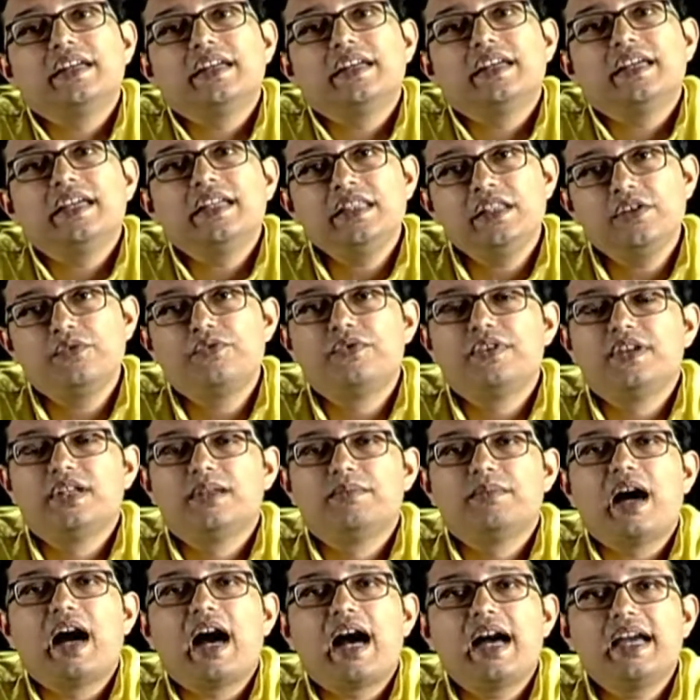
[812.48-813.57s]
In the film
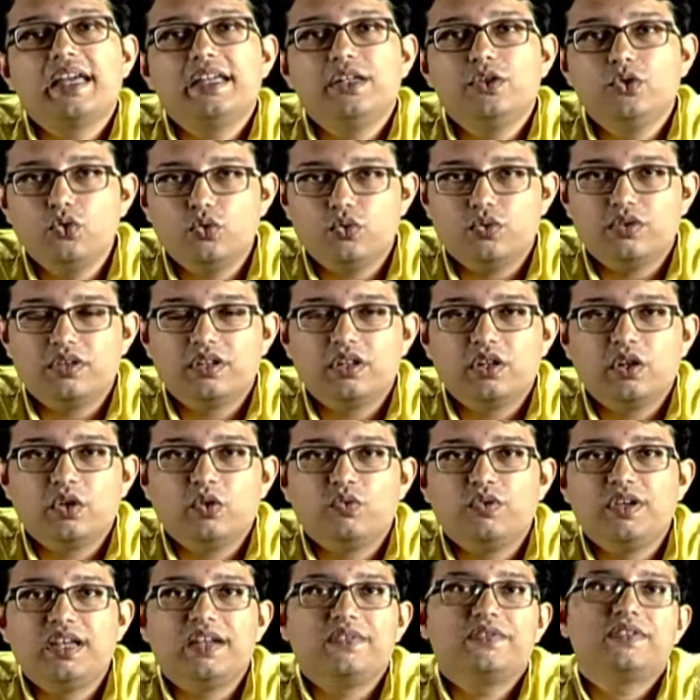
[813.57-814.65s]
High Noon,
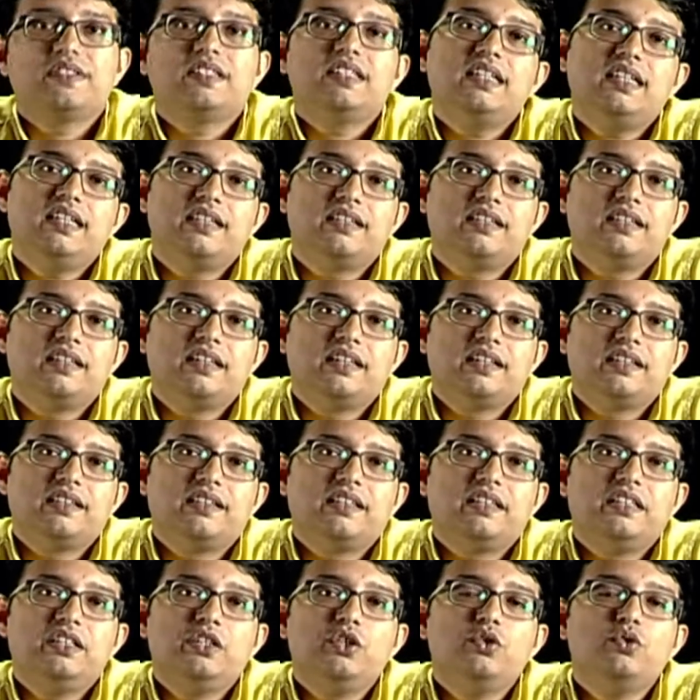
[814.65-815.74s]
we have seen the
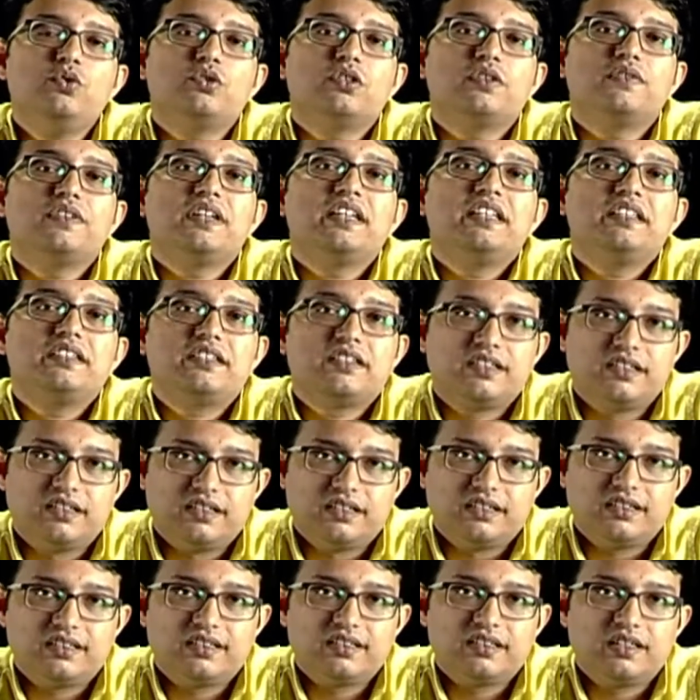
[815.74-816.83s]
use of
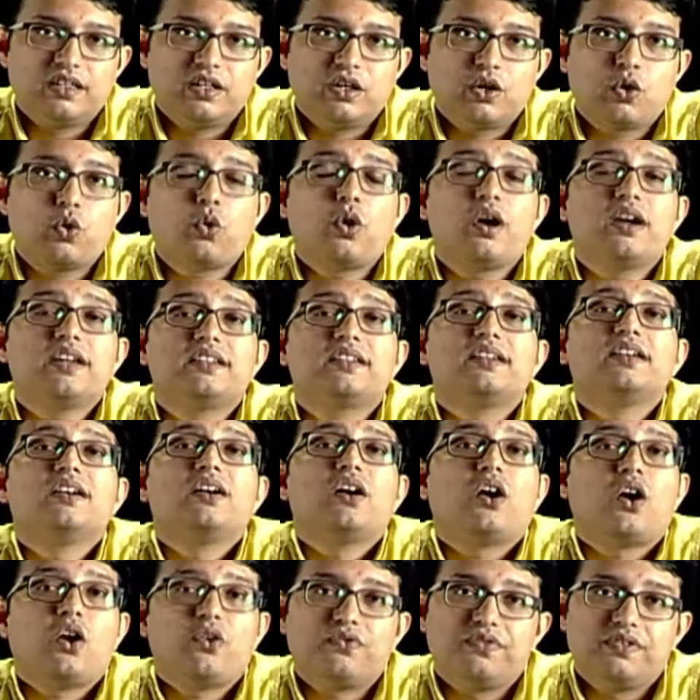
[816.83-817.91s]
inserts quite
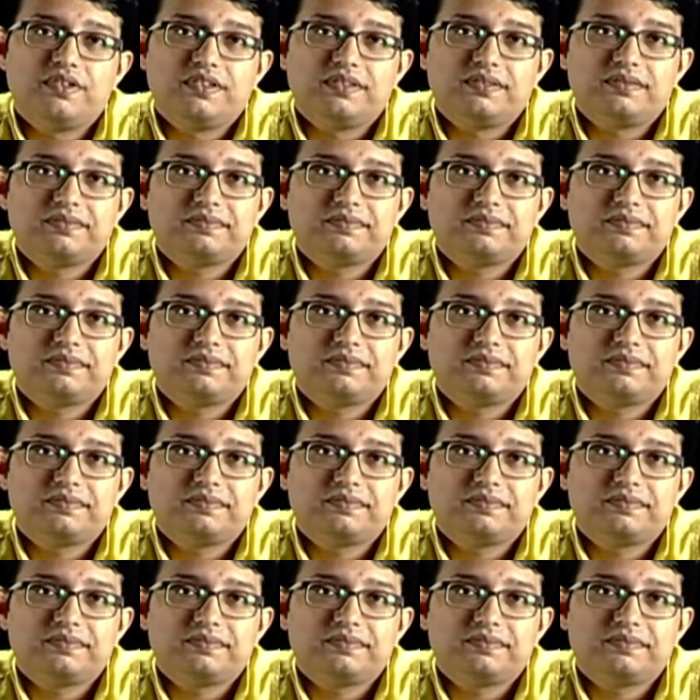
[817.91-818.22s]
often.